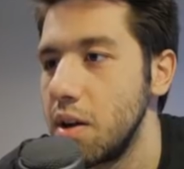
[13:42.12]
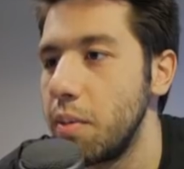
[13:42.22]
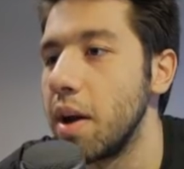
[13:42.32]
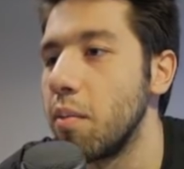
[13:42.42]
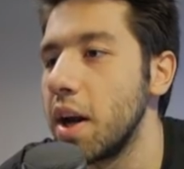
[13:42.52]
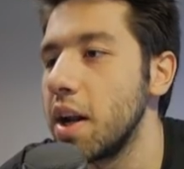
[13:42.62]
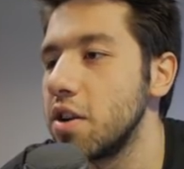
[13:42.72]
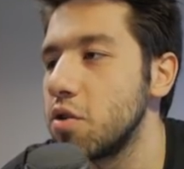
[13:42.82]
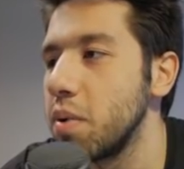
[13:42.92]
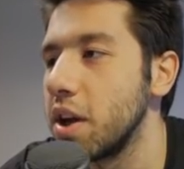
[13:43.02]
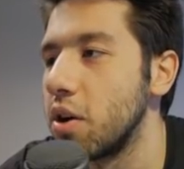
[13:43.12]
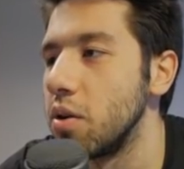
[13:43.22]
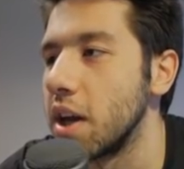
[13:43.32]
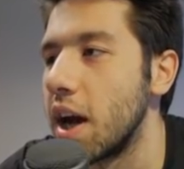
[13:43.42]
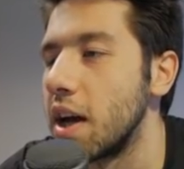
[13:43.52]
Wait, why did I just play
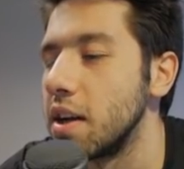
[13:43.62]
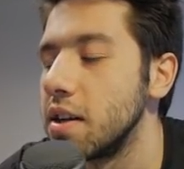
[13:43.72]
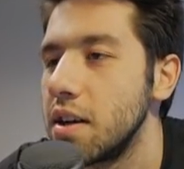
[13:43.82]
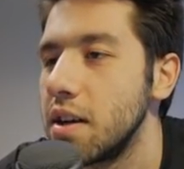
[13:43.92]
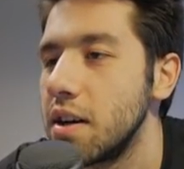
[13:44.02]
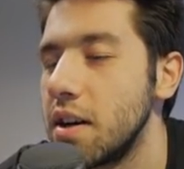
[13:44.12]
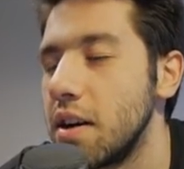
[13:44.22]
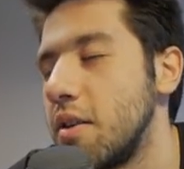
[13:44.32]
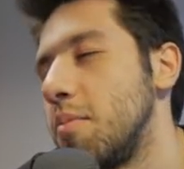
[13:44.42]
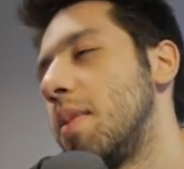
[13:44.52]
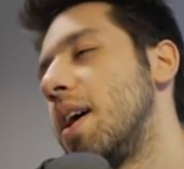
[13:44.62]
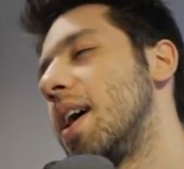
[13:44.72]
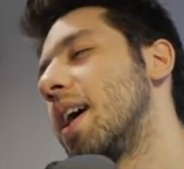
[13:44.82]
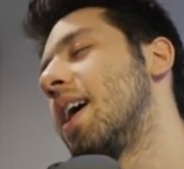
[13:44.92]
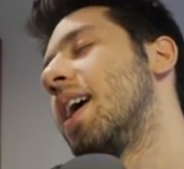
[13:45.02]
Goliath? Oh,
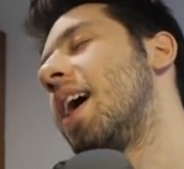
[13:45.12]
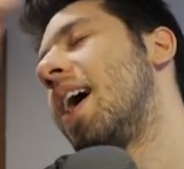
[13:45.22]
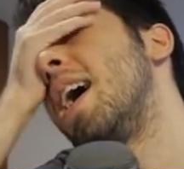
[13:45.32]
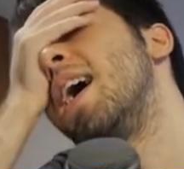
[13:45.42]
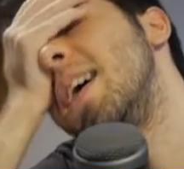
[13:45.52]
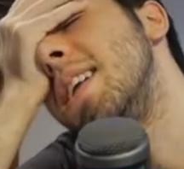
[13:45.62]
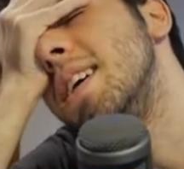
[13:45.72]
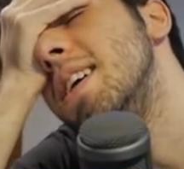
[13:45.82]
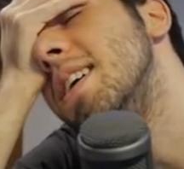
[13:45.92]
my God.